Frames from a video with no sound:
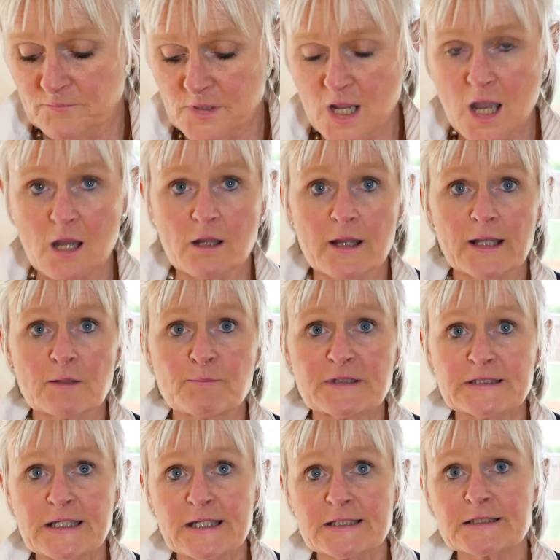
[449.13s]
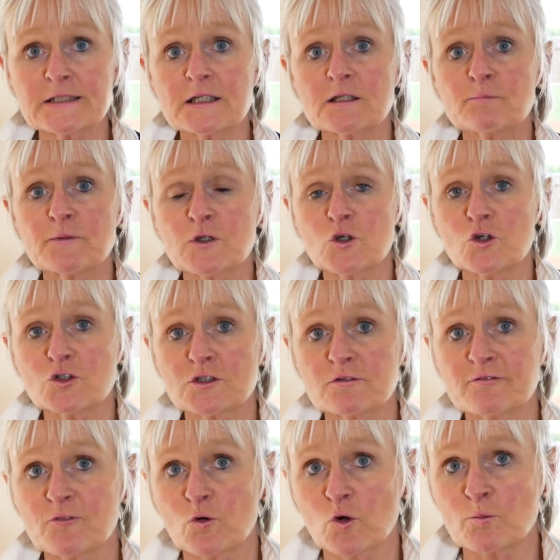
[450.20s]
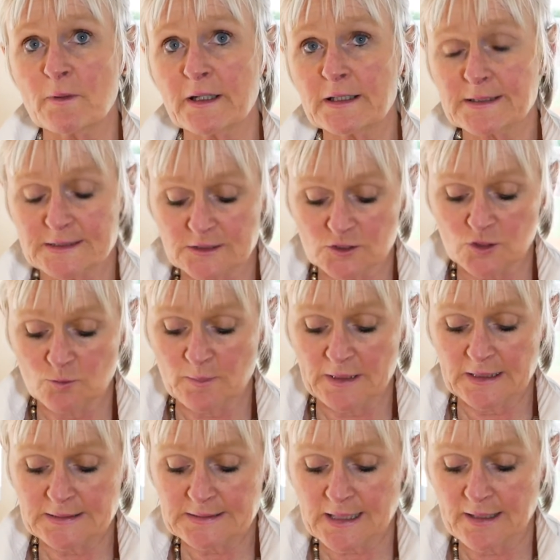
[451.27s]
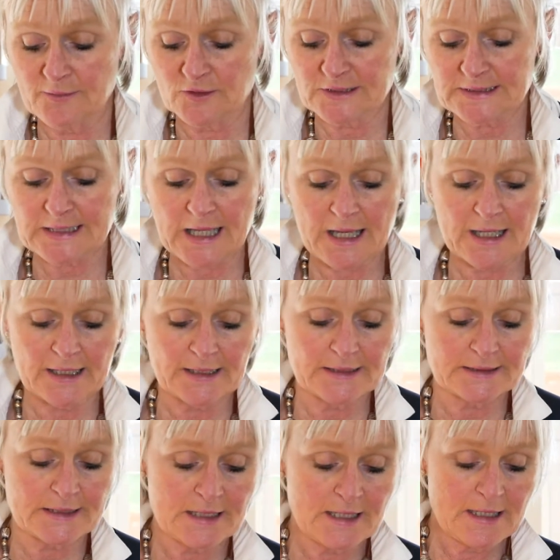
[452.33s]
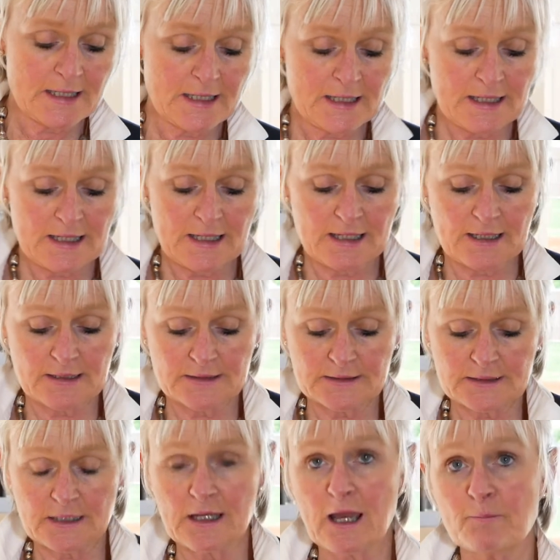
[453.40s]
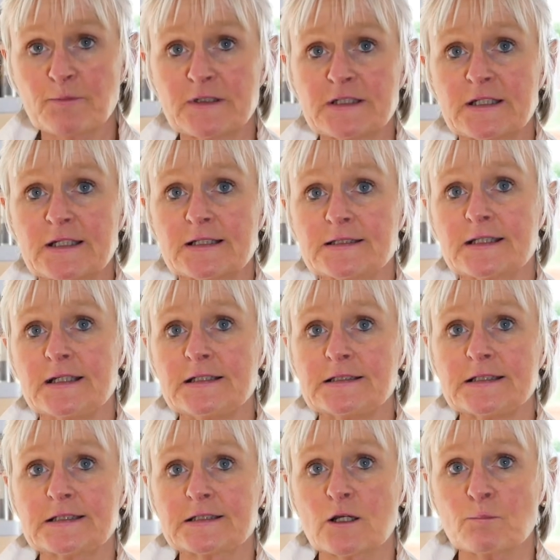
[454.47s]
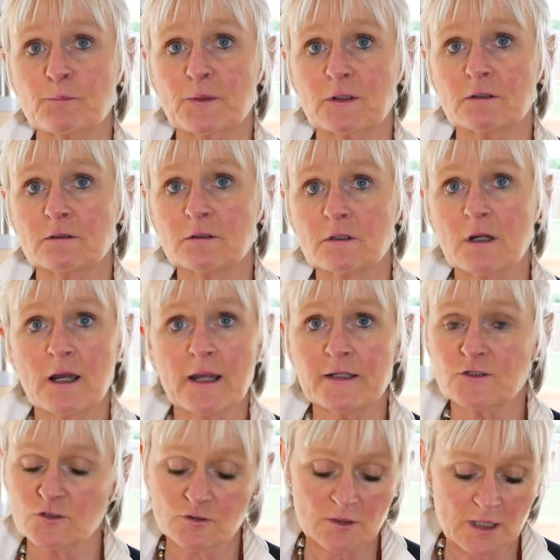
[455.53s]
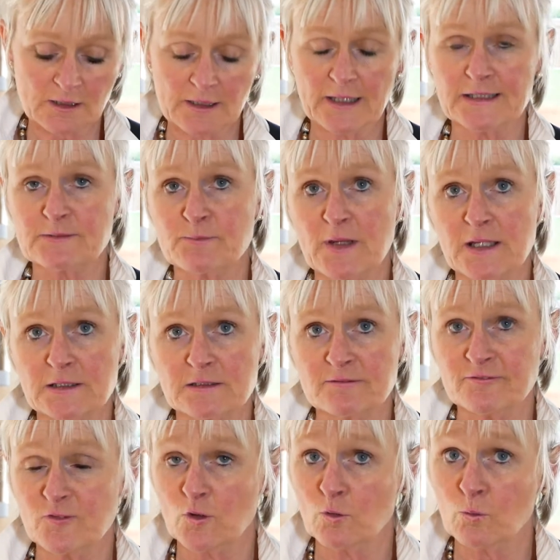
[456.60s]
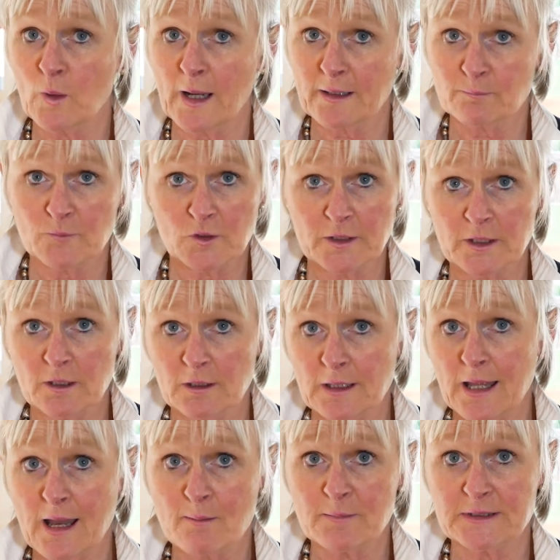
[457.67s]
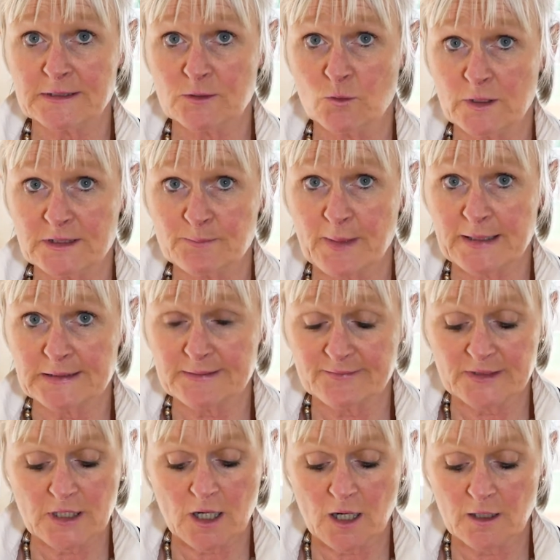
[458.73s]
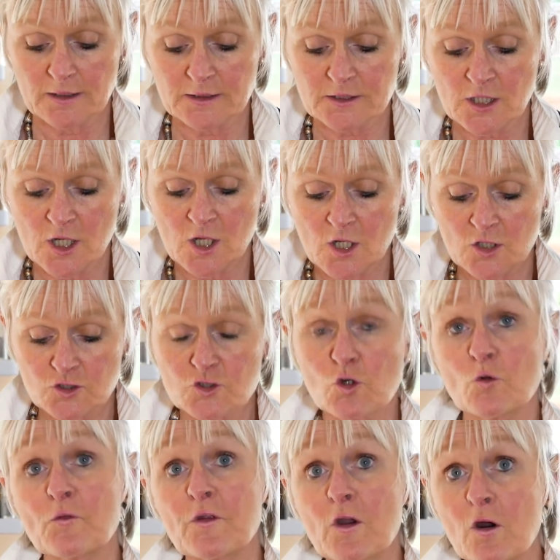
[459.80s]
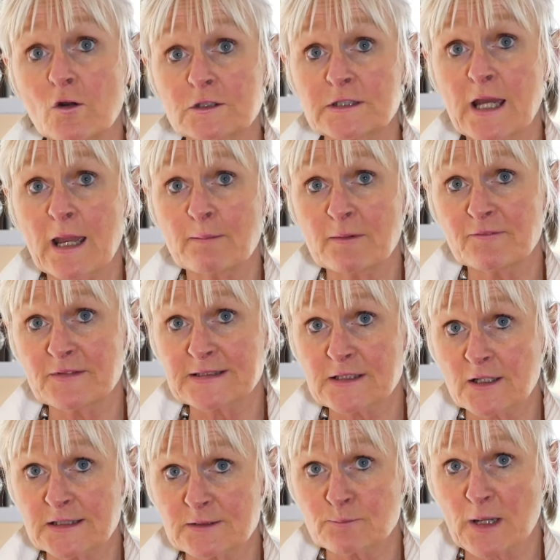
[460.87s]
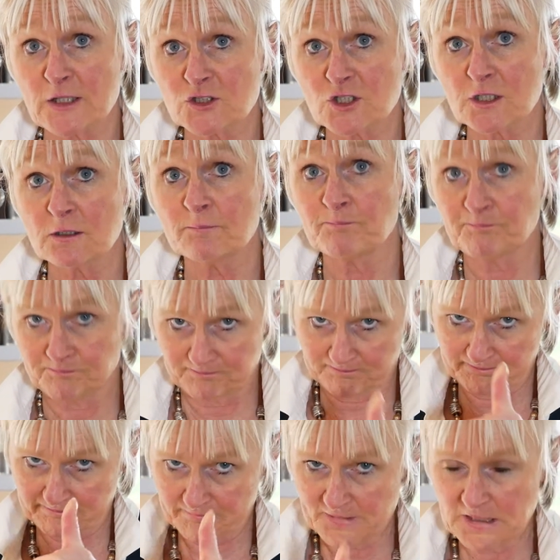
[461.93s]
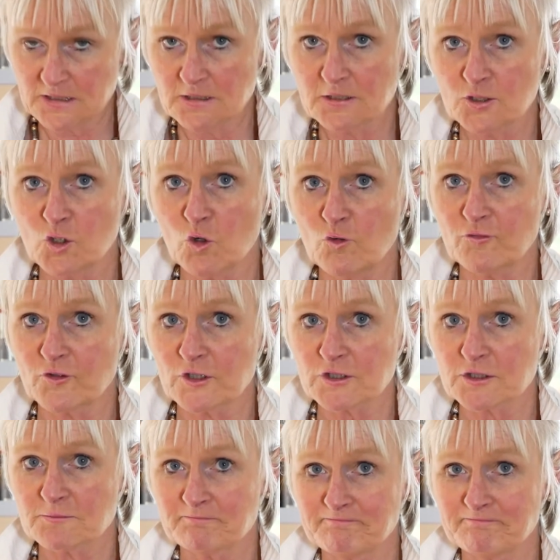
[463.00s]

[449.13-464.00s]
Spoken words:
yeah, it'll be tasty. It'll be cooked in 4 minutes, 2 minutes either side, and happy days, easy supper. I do not like spending full back money on lamb. It's so expensive in Ireland. So the odd time, if it's on special, go for it.